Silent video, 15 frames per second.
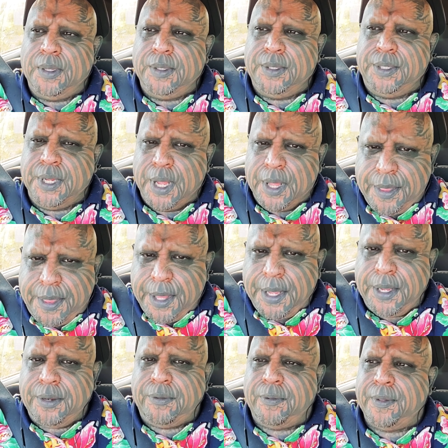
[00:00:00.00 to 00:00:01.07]
done
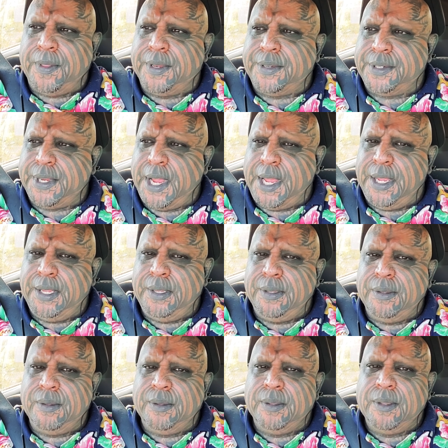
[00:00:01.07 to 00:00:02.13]
things for the state
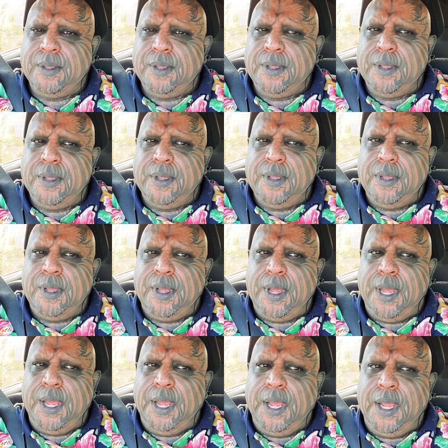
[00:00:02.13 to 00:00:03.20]

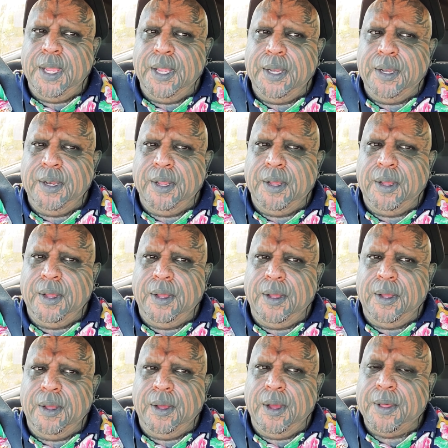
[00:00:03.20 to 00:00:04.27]
and
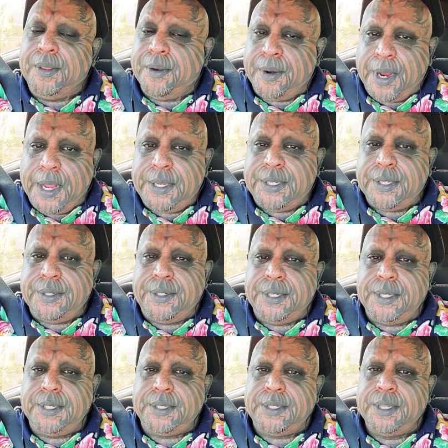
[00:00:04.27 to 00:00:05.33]
other
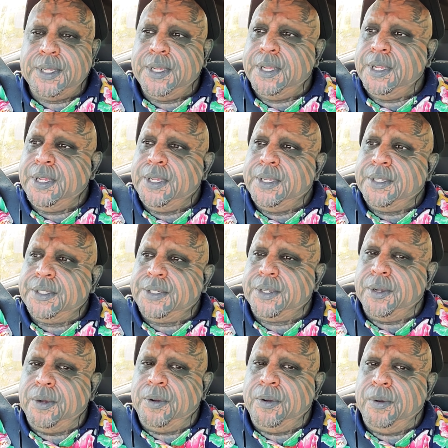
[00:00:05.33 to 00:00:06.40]
agencies.
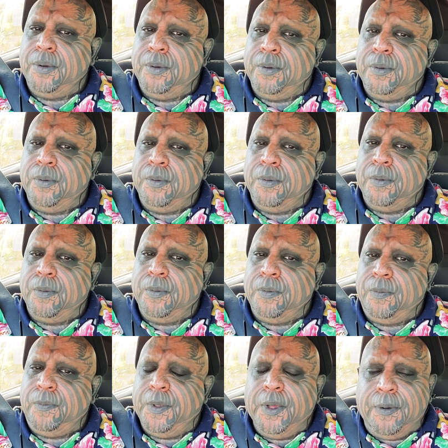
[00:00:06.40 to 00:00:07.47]
So
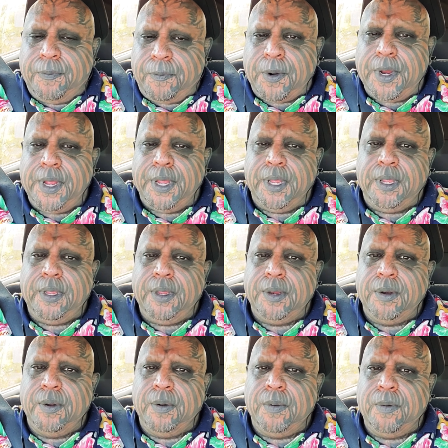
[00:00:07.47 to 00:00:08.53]
feel free. I
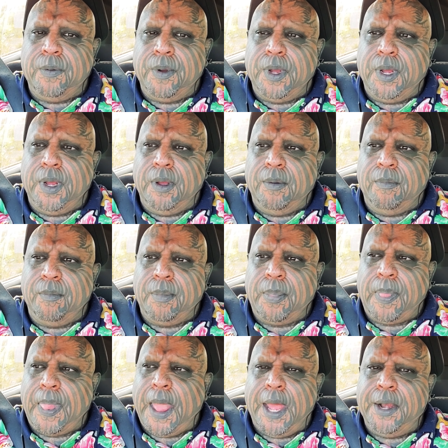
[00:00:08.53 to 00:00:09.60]

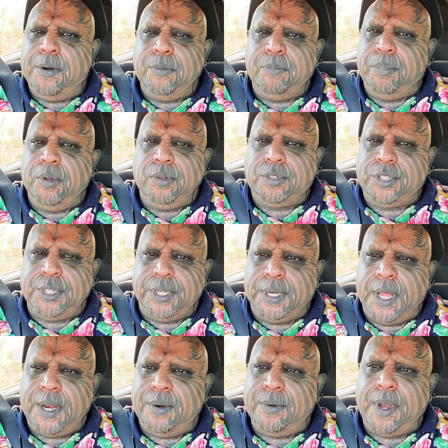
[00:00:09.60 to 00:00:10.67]
don't bullshit.
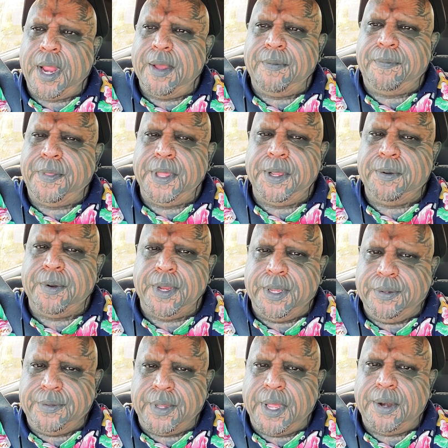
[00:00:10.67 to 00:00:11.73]
I don't have
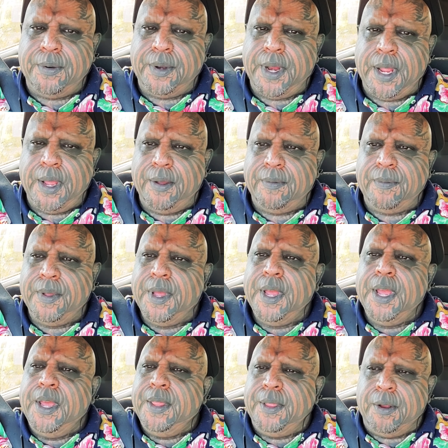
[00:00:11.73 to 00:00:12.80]
theories. I don't have.
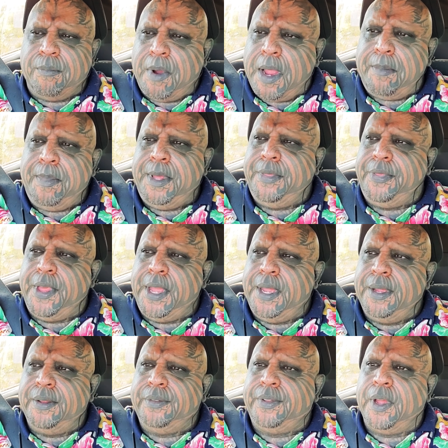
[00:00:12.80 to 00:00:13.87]
There might be
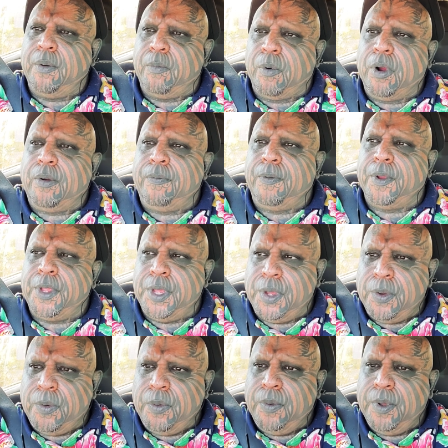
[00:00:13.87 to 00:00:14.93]
things that work for
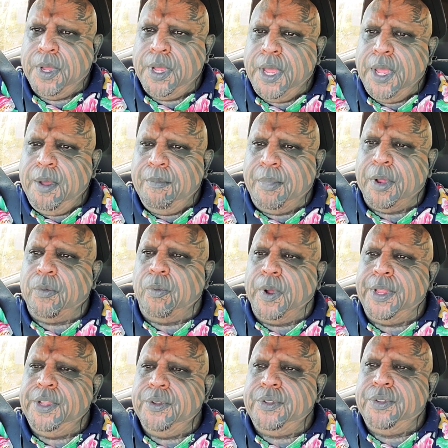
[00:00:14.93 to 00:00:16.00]
you, but
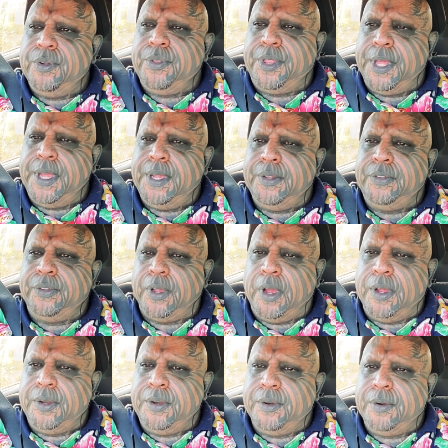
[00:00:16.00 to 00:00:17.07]
when you do things
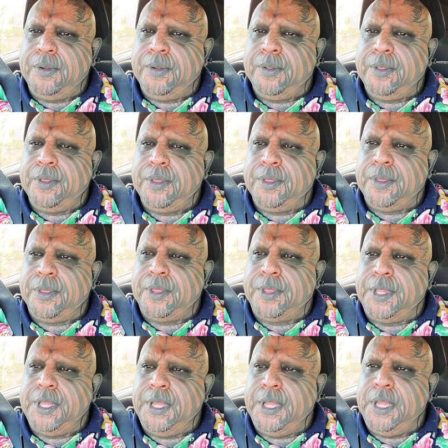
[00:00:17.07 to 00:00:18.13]

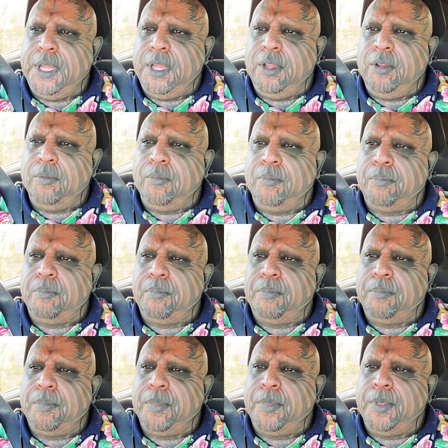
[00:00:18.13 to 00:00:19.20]
the
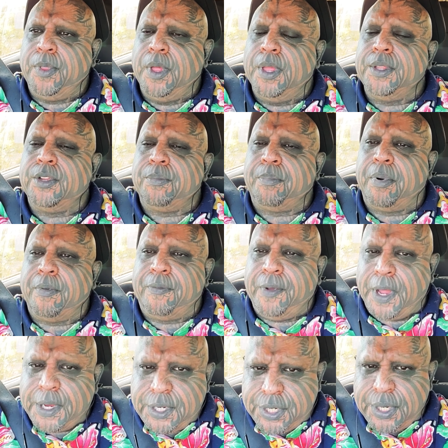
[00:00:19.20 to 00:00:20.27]
under
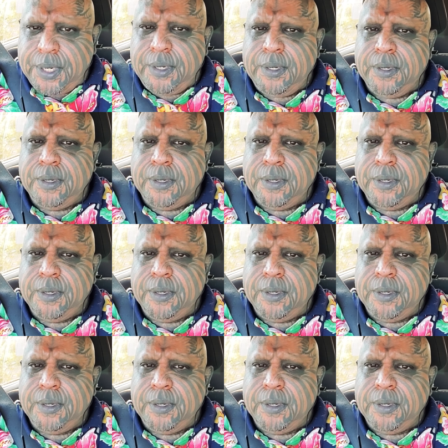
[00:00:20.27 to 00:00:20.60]
perfection,